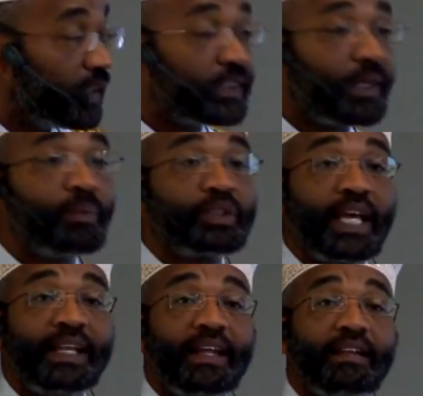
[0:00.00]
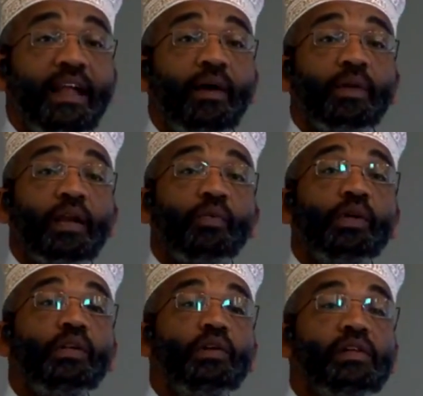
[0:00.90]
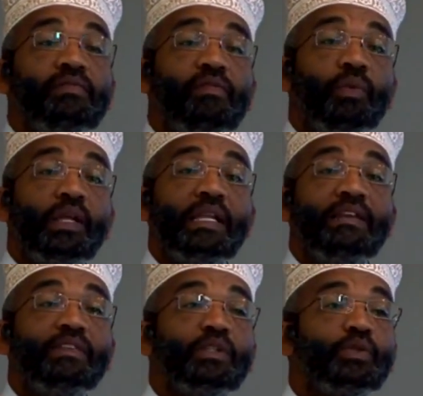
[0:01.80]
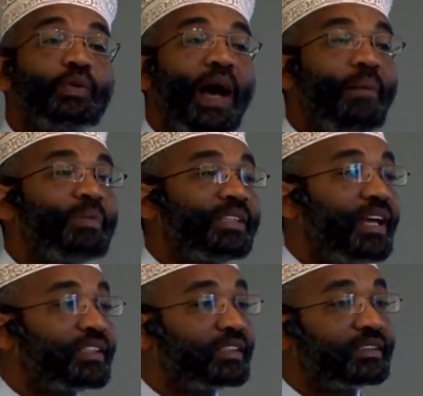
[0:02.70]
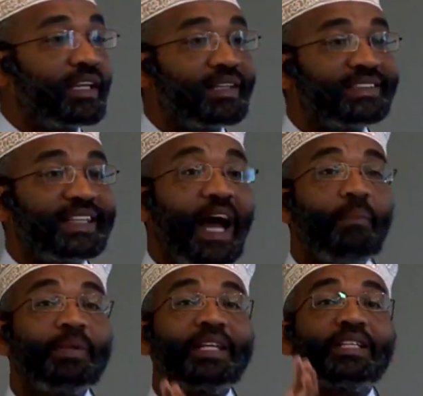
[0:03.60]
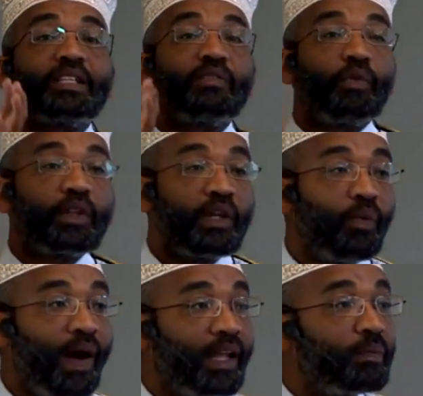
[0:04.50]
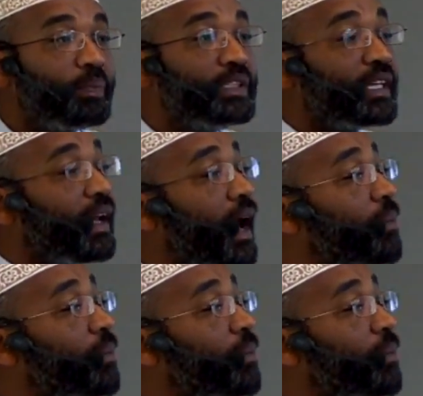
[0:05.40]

Some say that now that we live, we live in two habitations. There is the habitation for the wild beasts and a